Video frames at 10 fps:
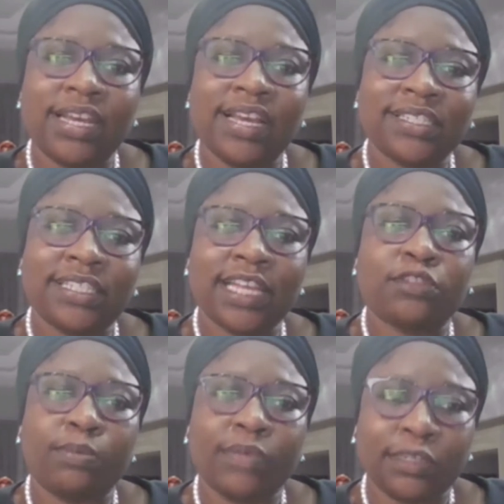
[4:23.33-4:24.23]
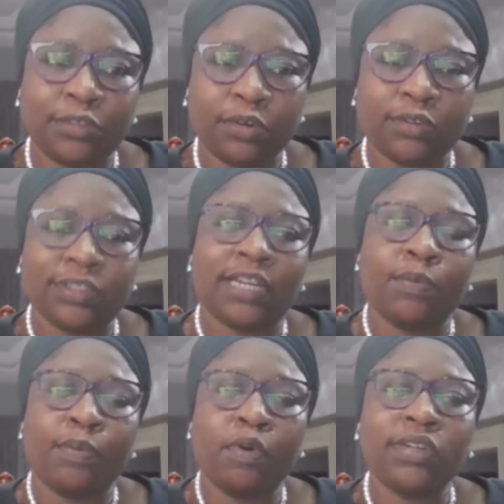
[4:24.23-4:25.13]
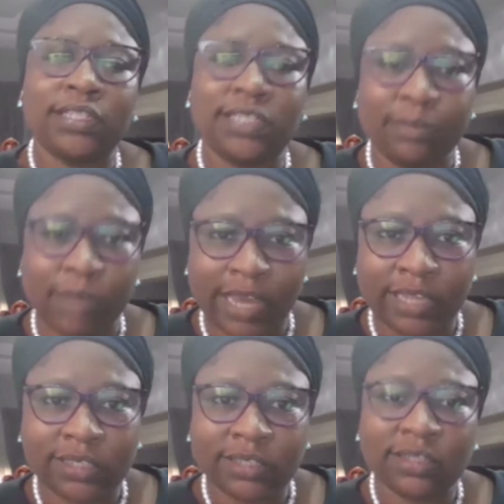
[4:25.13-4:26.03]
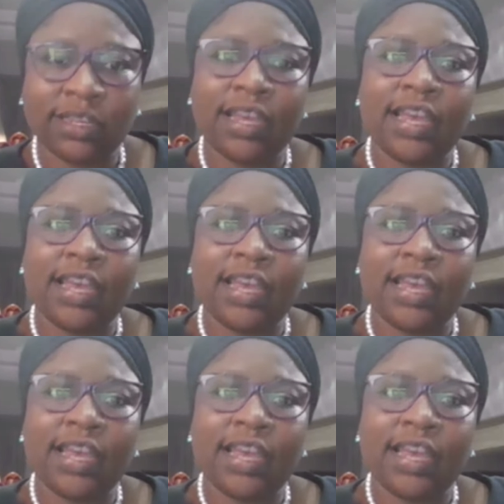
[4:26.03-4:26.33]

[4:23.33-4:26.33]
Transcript: sets up that trust that upon his demise,